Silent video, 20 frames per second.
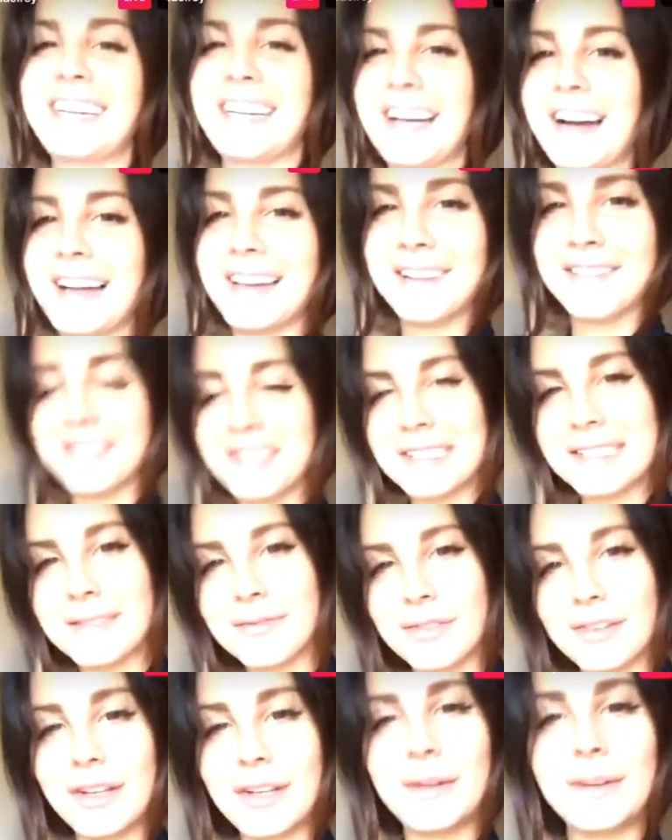kind of just
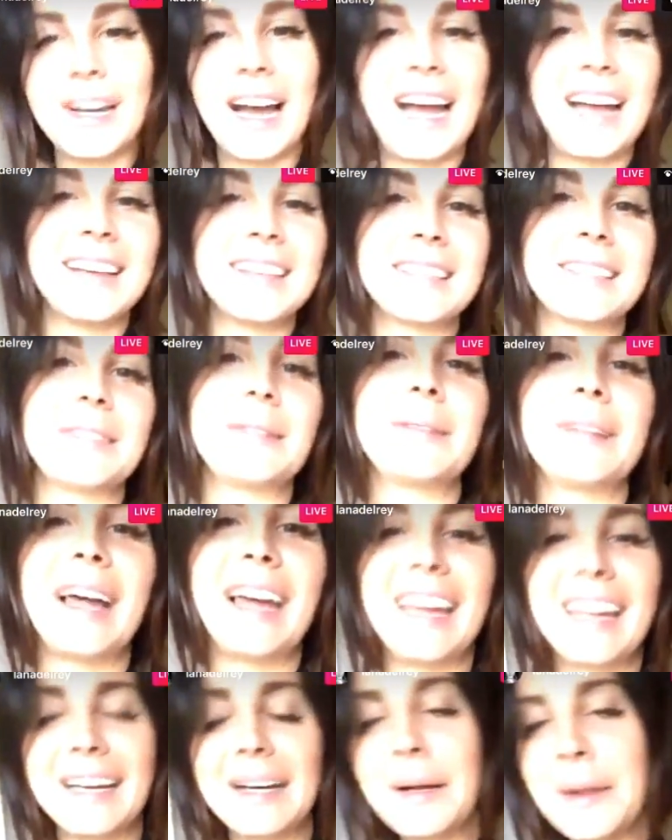for you guys who
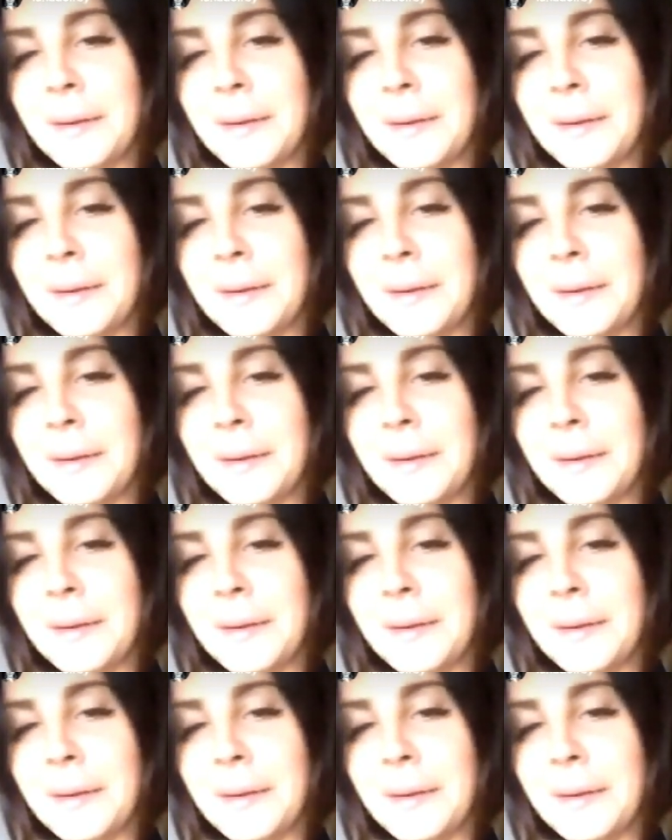like